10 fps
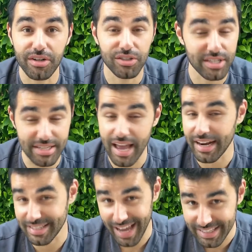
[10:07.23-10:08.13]
design
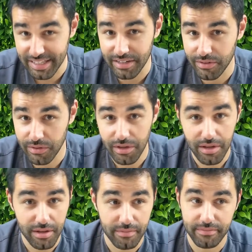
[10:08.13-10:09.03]
as I did.
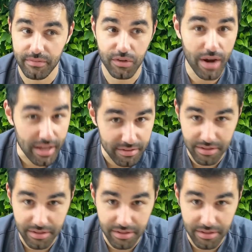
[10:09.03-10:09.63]
Great,